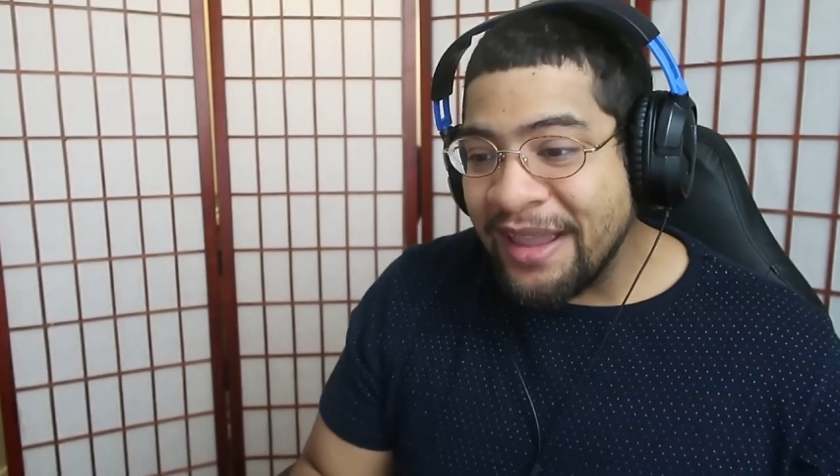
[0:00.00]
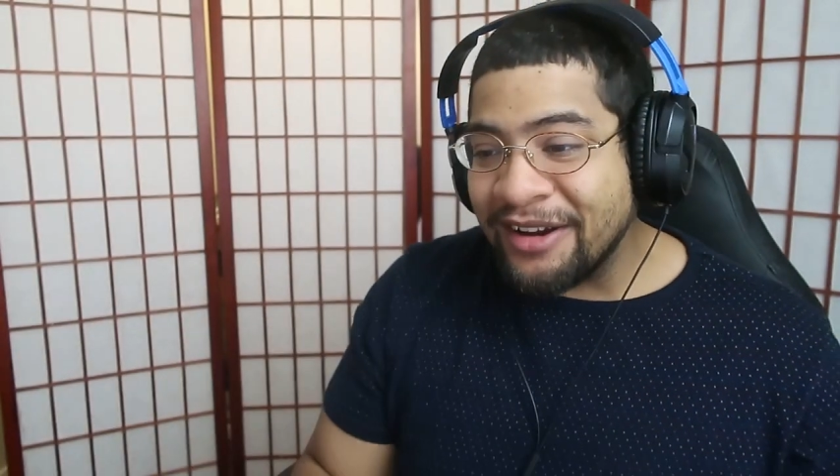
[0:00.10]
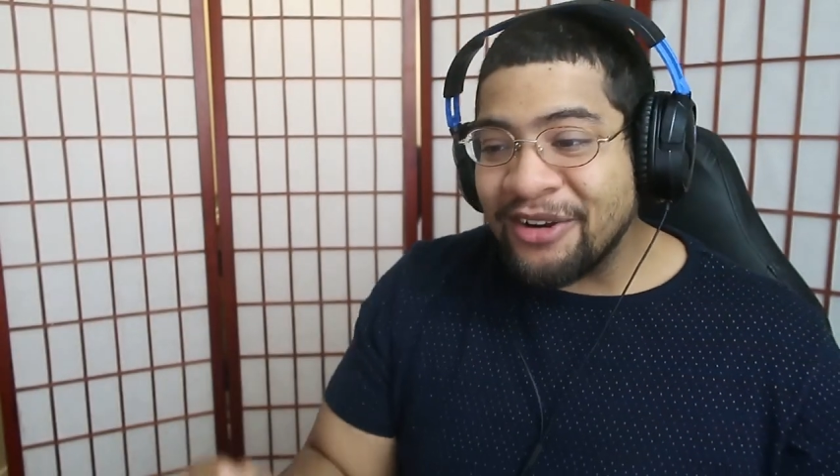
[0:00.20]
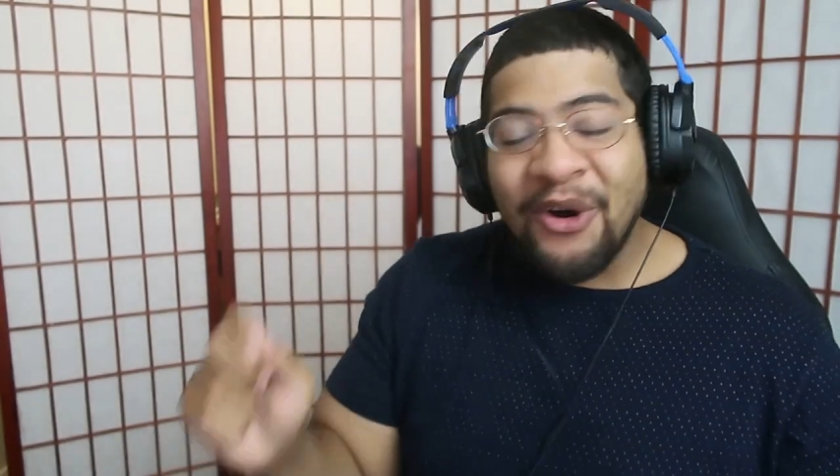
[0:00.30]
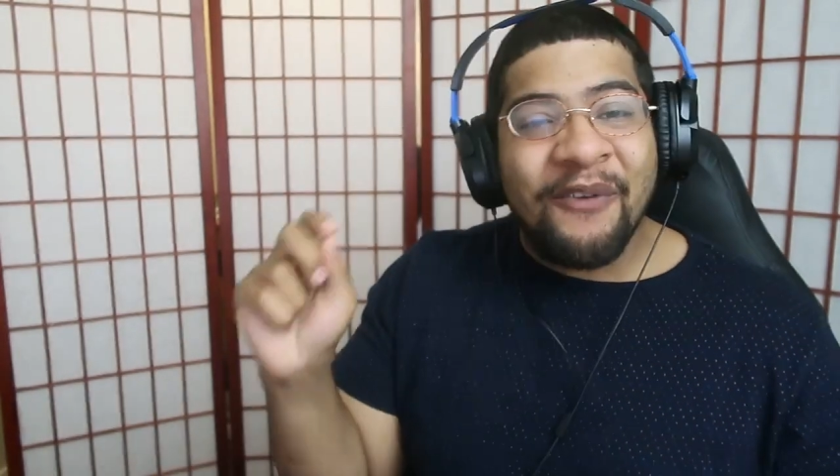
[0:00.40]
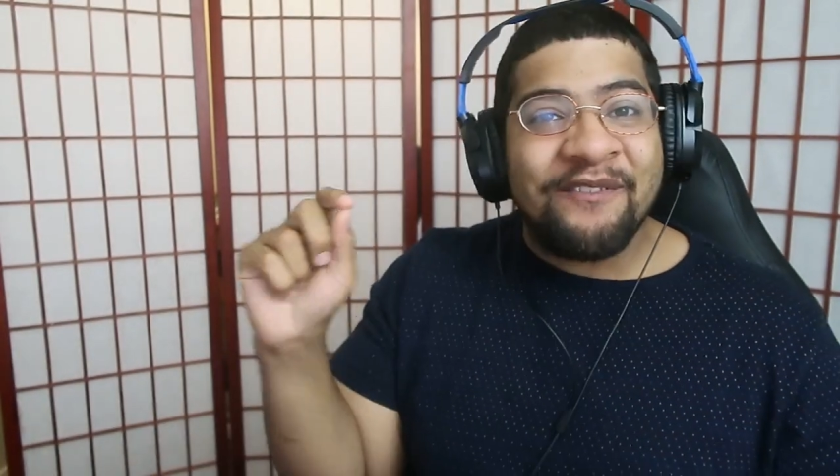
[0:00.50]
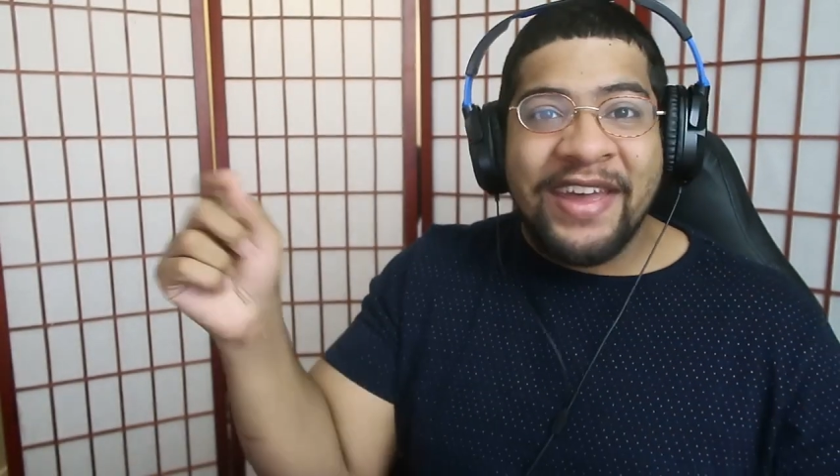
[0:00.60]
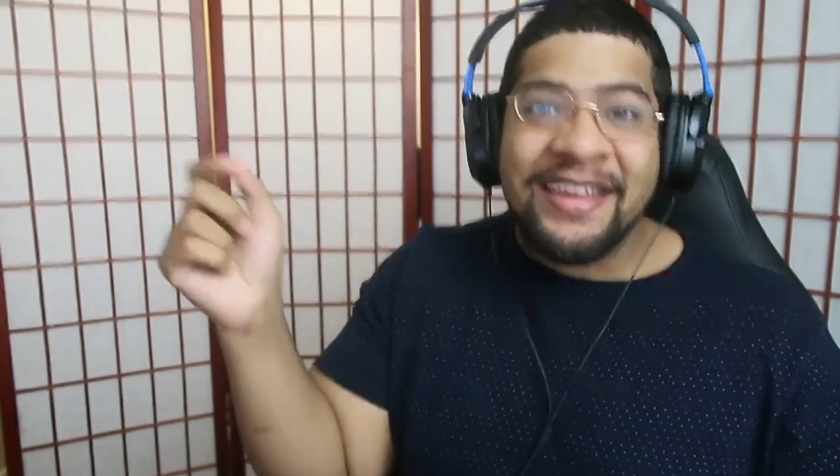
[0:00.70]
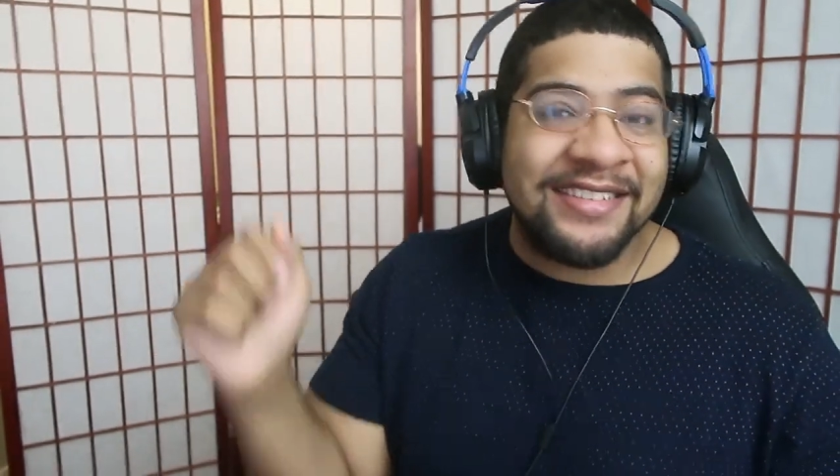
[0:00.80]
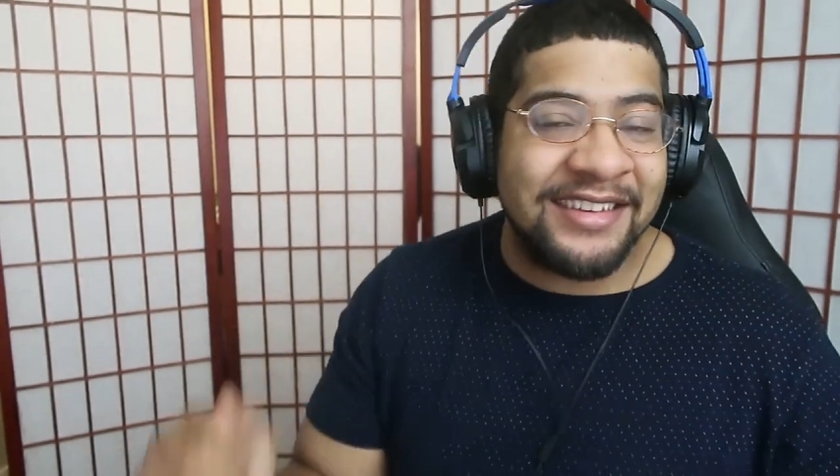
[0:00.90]
maker all
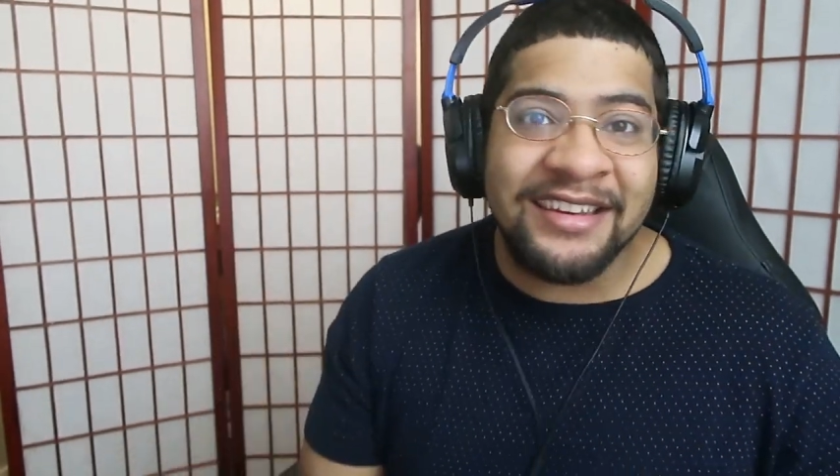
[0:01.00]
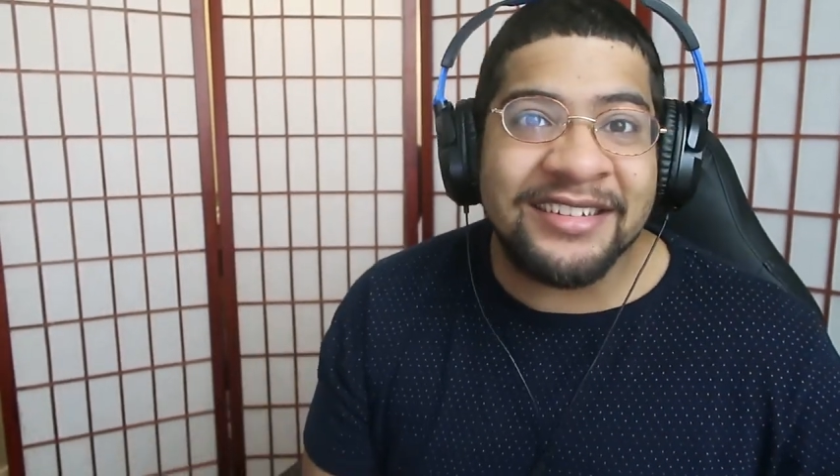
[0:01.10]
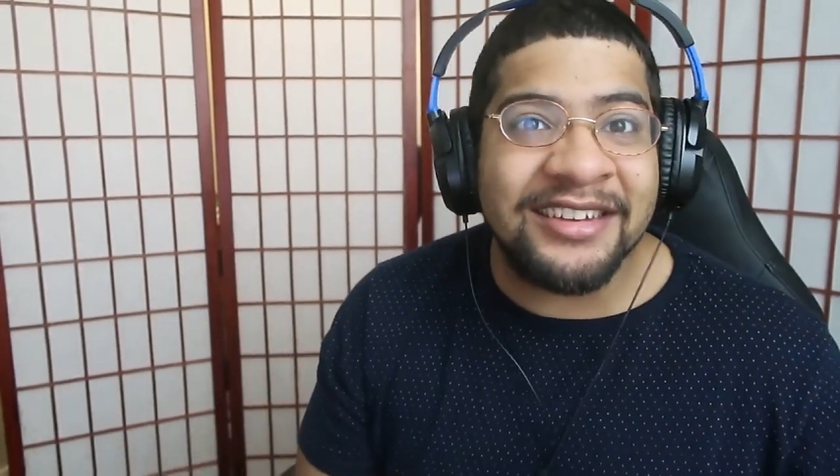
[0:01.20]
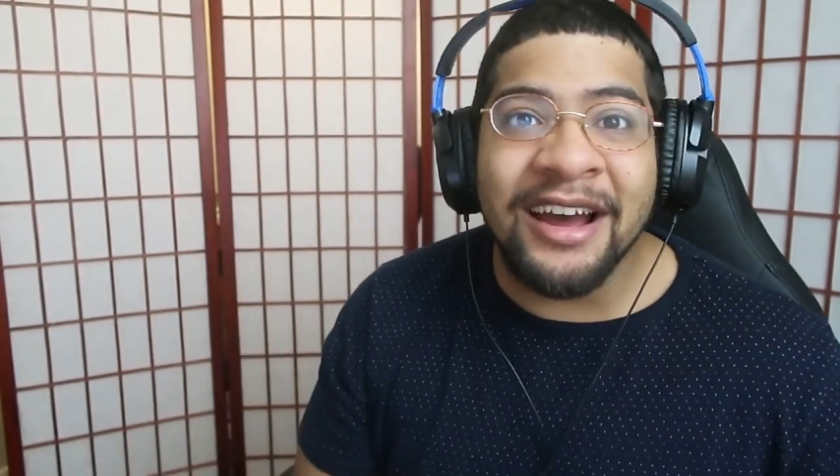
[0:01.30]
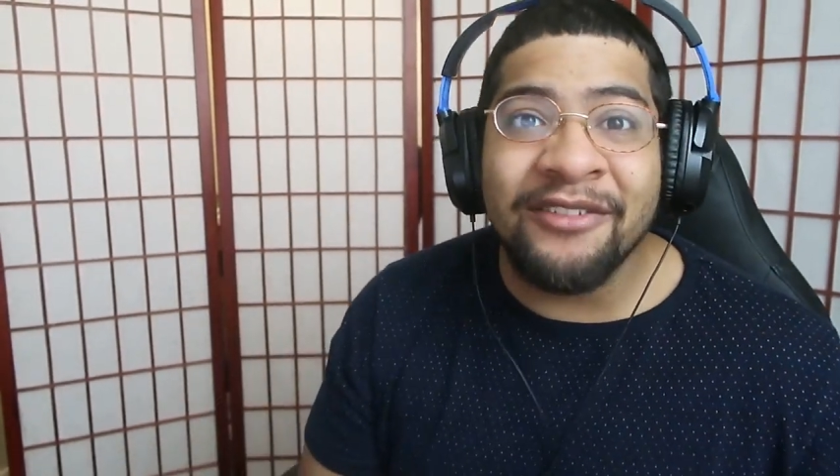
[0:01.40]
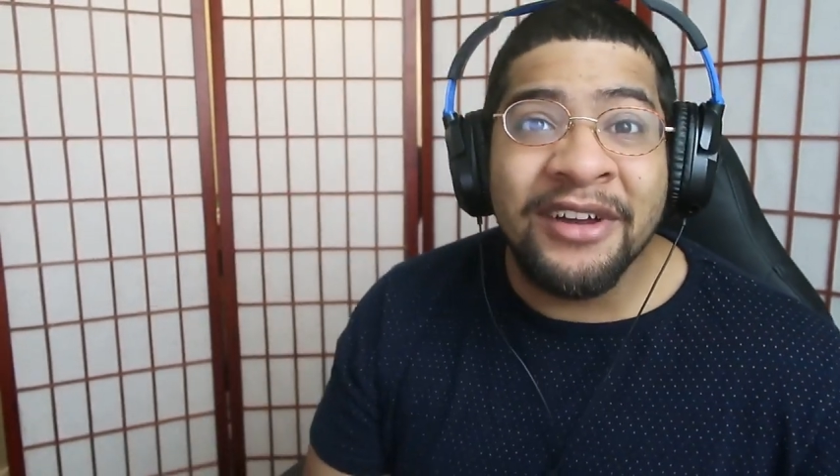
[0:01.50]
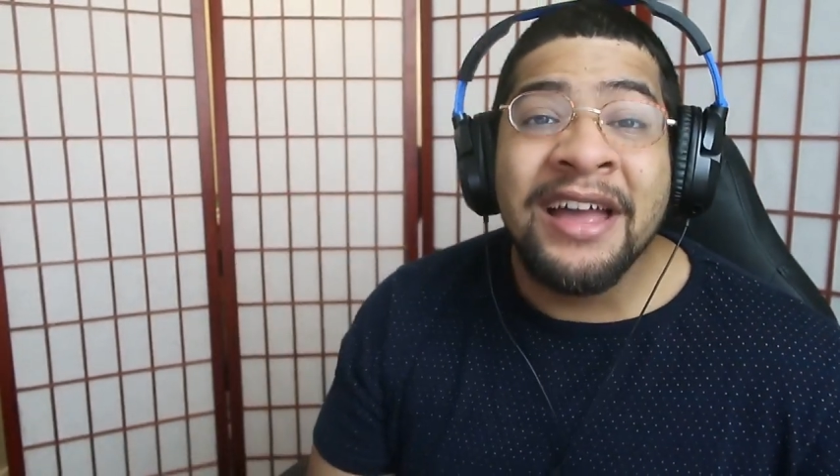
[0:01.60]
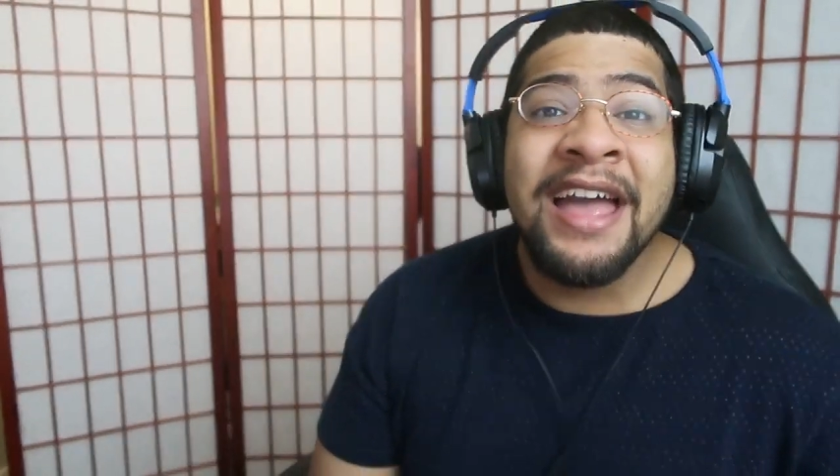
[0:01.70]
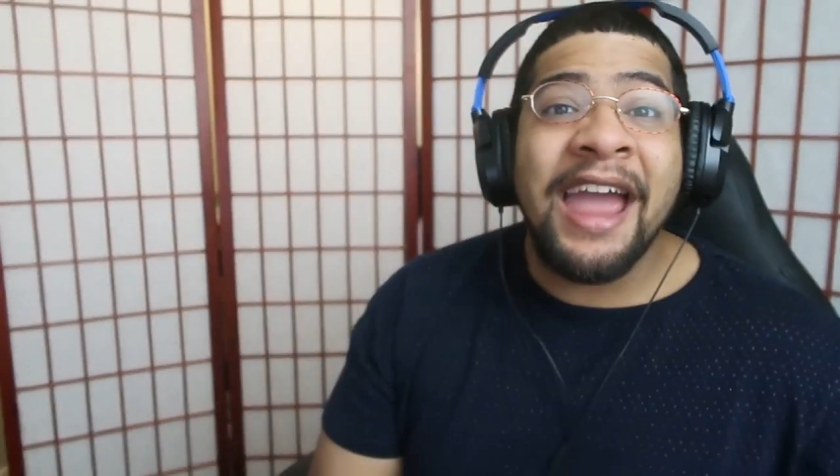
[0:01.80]
fancy and stuff,